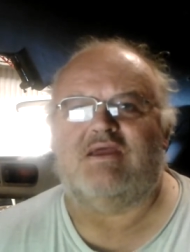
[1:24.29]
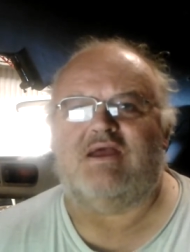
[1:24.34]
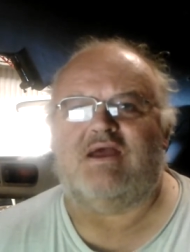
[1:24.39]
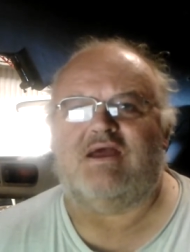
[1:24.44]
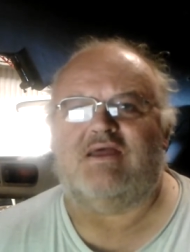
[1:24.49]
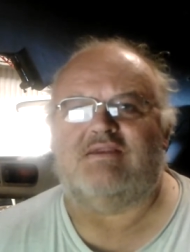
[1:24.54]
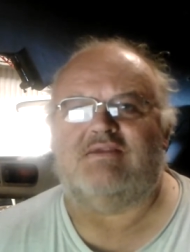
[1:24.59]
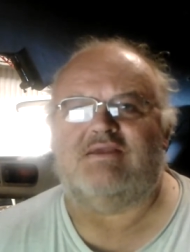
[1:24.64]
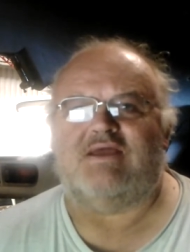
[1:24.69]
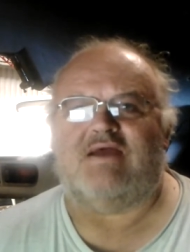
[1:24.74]

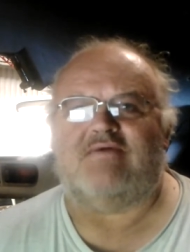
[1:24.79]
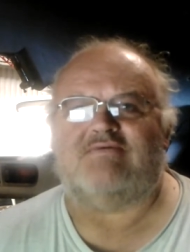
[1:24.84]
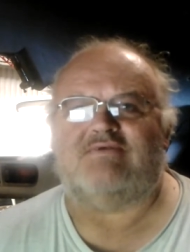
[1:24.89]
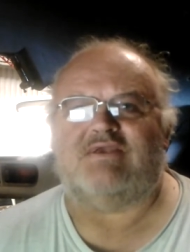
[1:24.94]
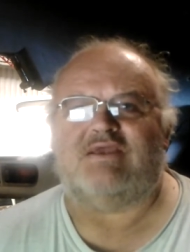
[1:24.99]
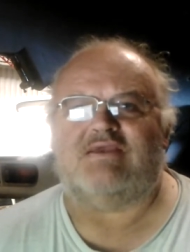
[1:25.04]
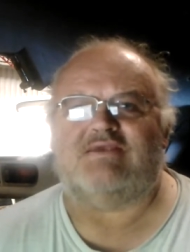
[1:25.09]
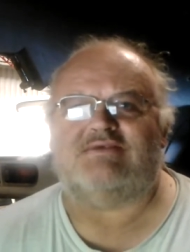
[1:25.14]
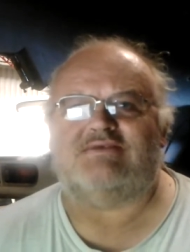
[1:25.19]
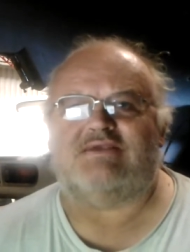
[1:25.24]
And after
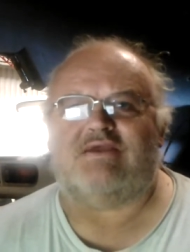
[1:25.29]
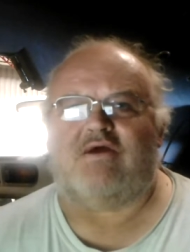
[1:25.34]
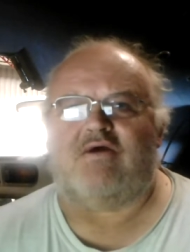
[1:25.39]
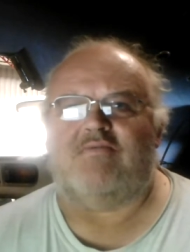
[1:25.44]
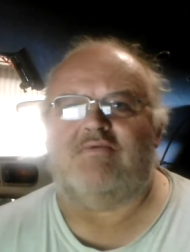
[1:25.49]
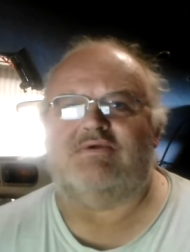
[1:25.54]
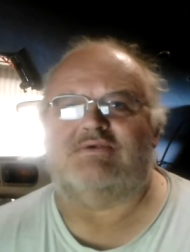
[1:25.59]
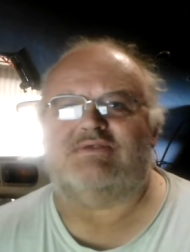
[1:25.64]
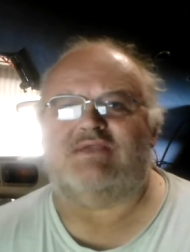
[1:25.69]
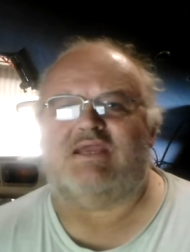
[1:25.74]

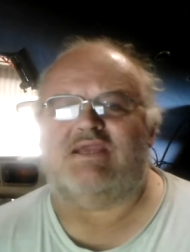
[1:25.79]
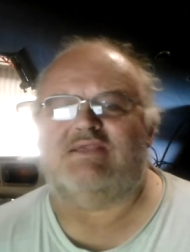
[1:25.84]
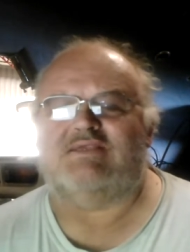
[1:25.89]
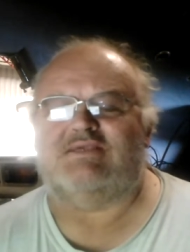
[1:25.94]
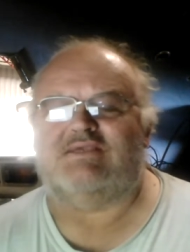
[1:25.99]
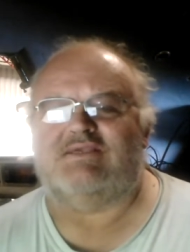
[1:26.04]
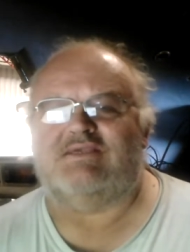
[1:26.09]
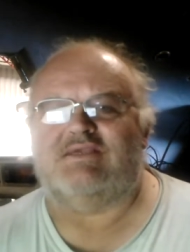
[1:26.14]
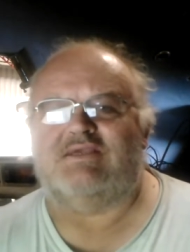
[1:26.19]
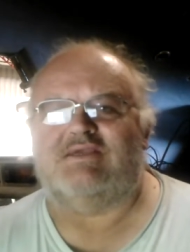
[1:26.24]
almost
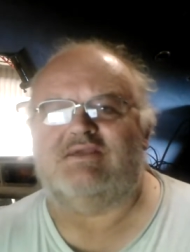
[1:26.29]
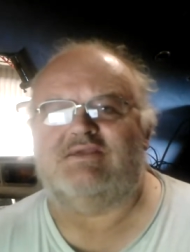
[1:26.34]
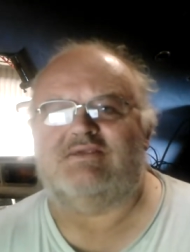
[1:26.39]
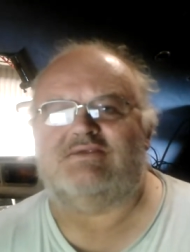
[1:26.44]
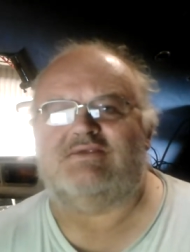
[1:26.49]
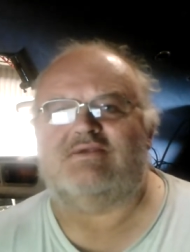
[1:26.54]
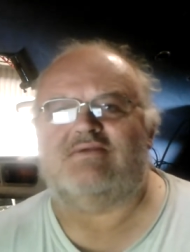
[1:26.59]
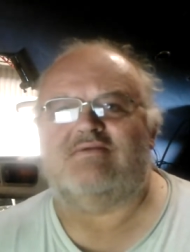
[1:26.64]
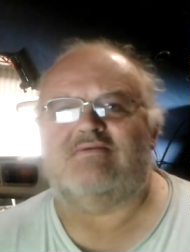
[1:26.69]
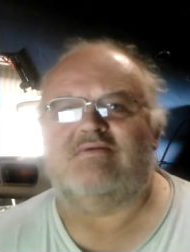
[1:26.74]
80
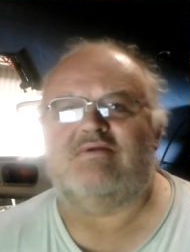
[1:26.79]
years,